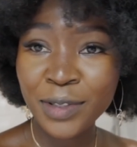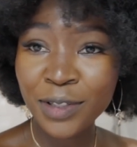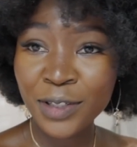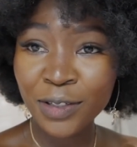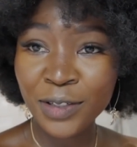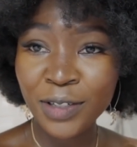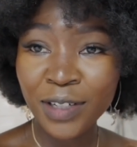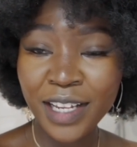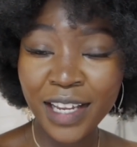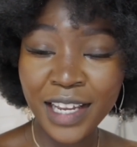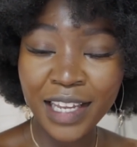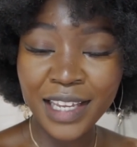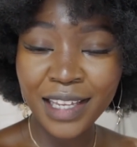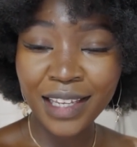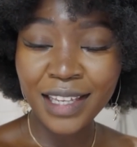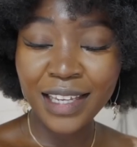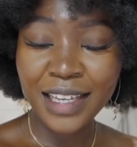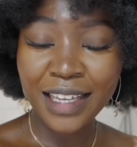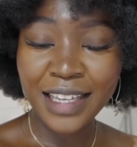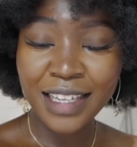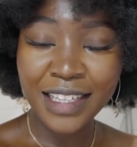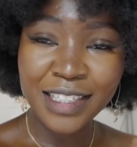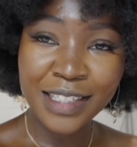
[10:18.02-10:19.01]
So today
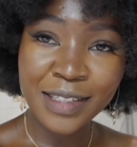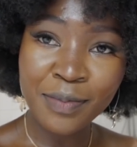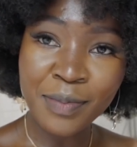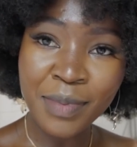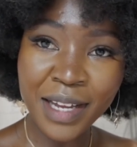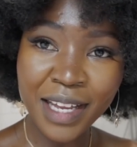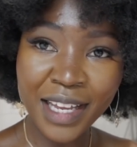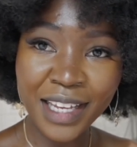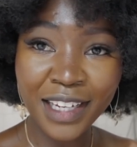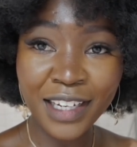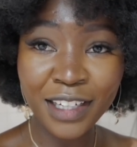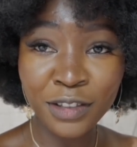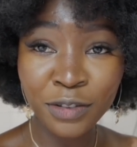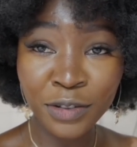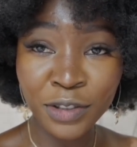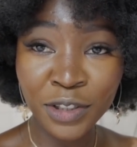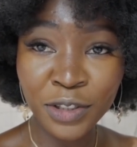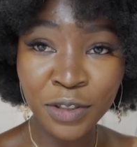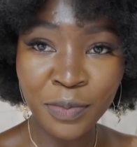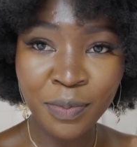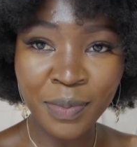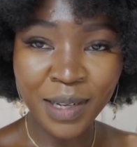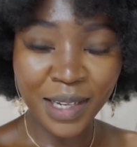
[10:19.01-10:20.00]
is my
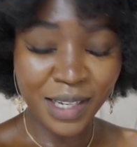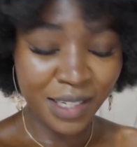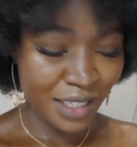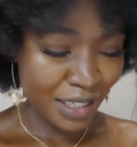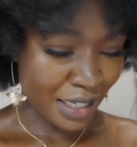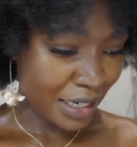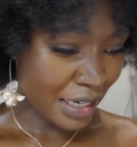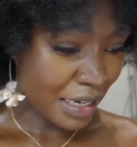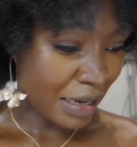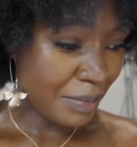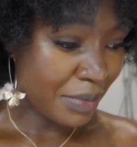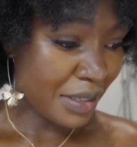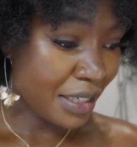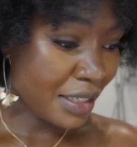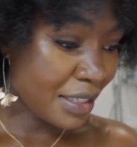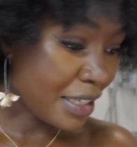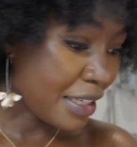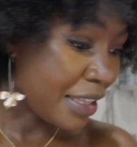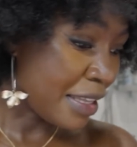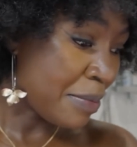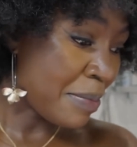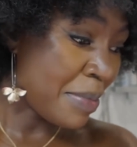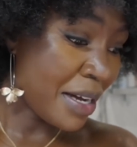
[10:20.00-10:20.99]
graduation party. I'm
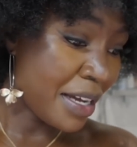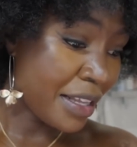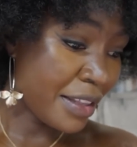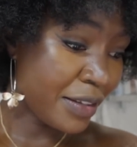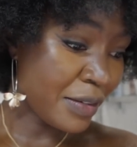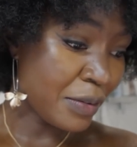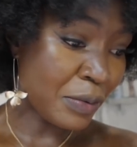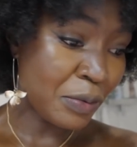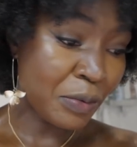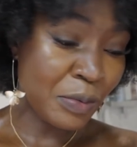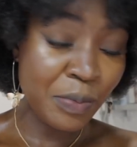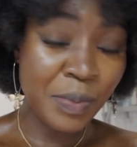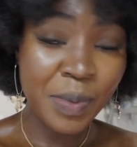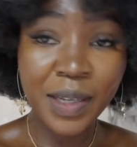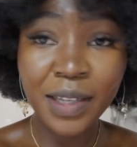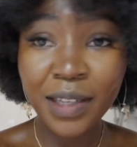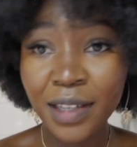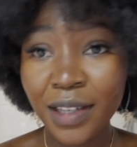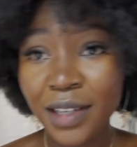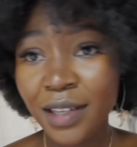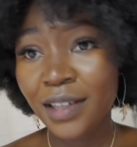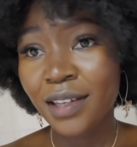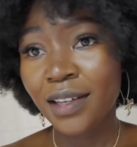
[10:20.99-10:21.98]
just in the bathroom
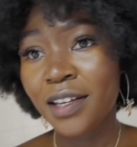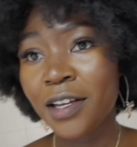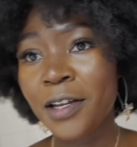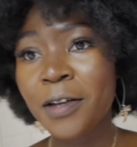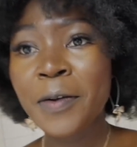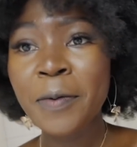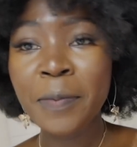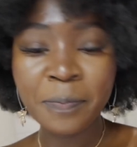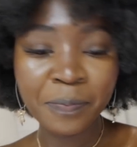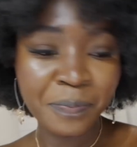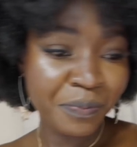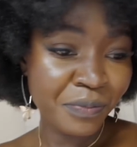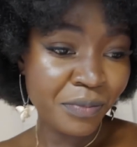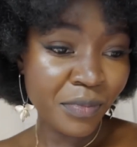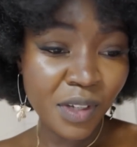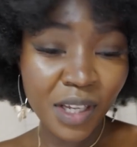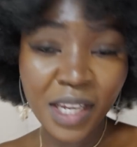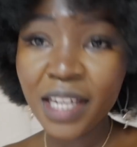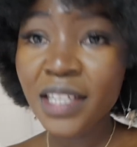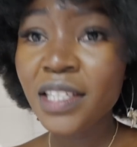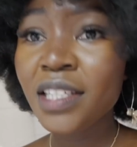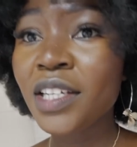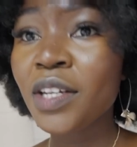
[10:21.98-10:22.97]
um,
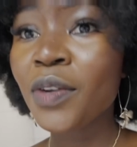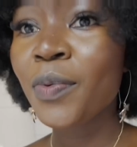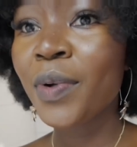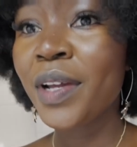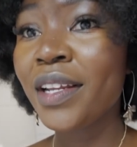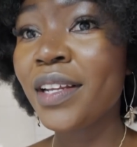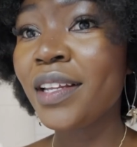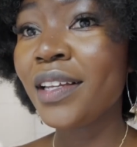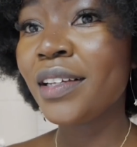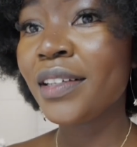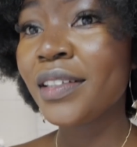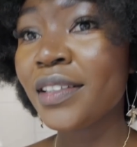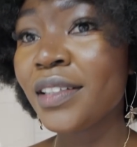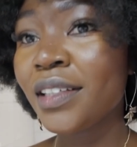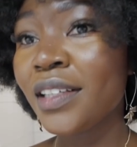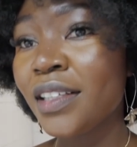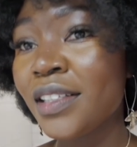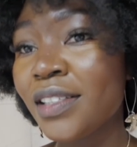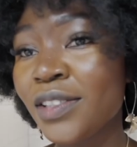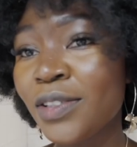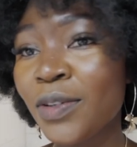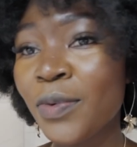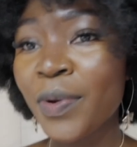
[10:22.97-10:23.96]
getting ready.
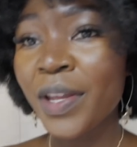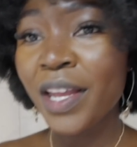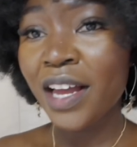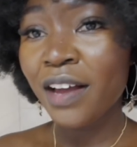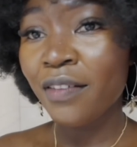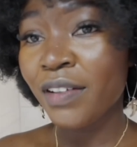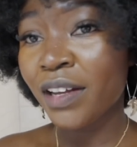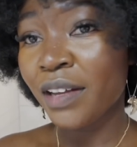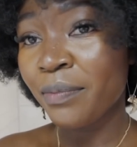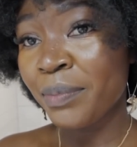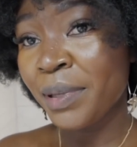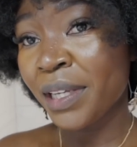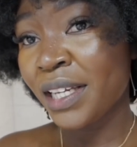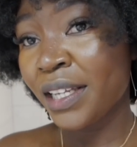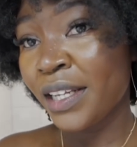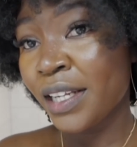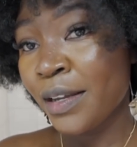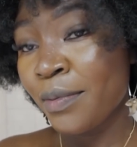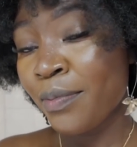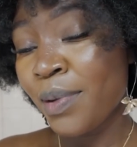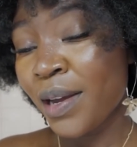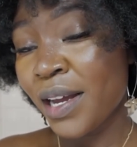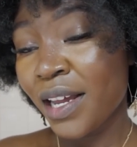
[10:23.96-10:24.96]
So we have a
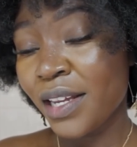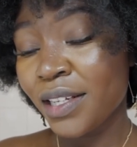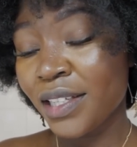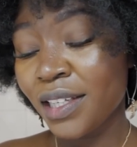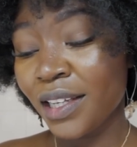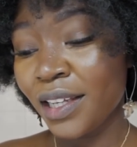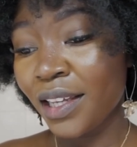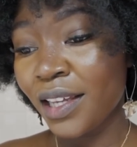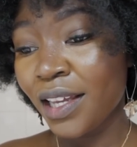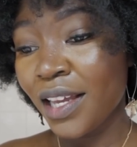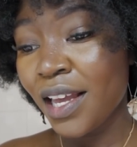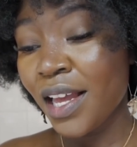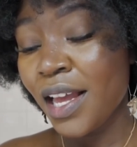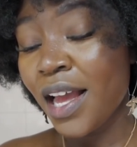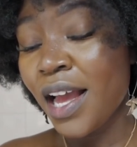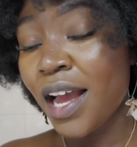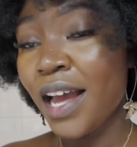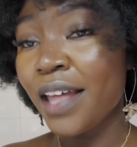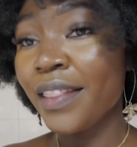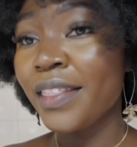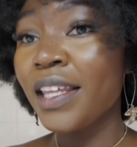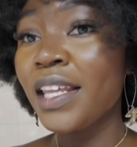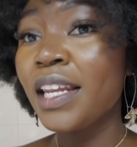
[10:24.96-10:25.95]
picnic party
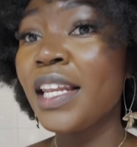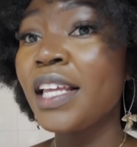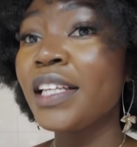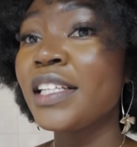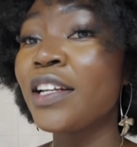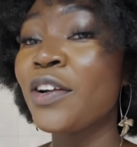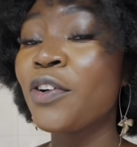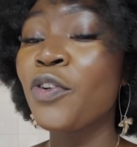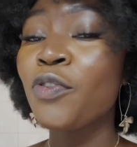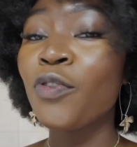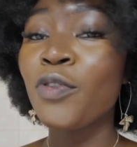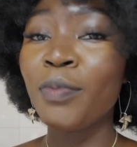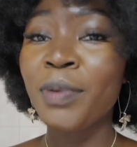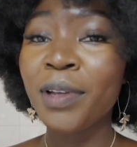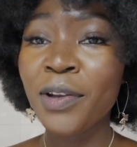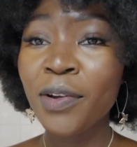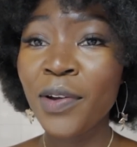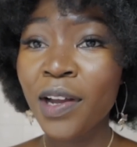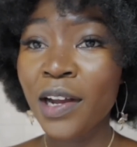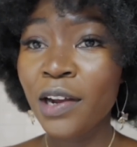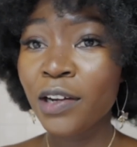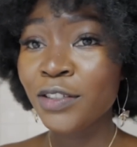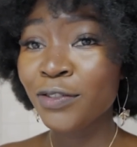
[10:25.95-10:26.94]
and then later on we'll be
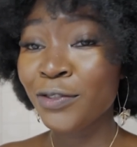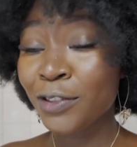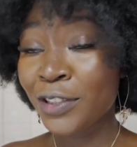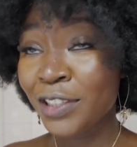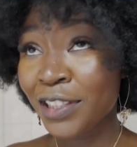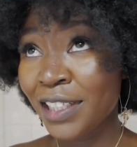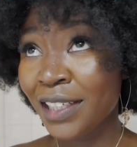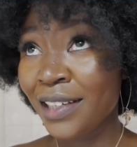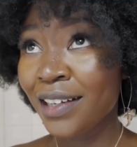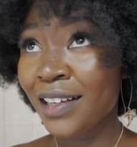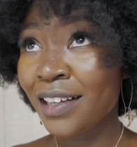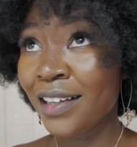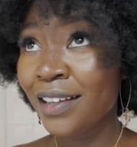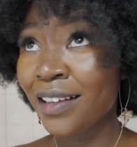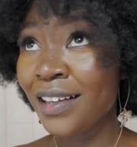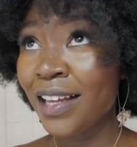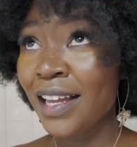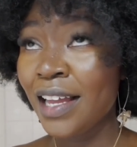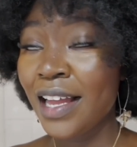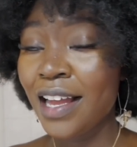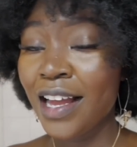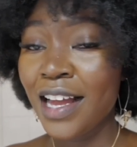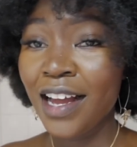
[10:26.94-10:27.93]
going out for dinner.
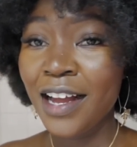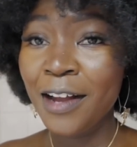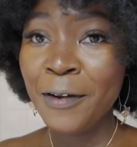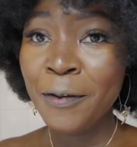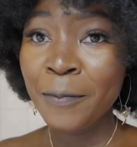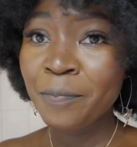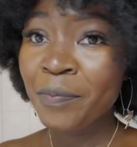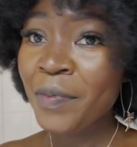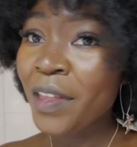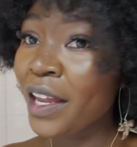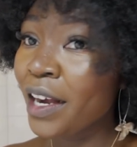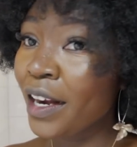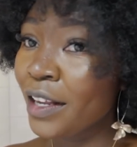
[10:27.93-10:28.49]
Um, the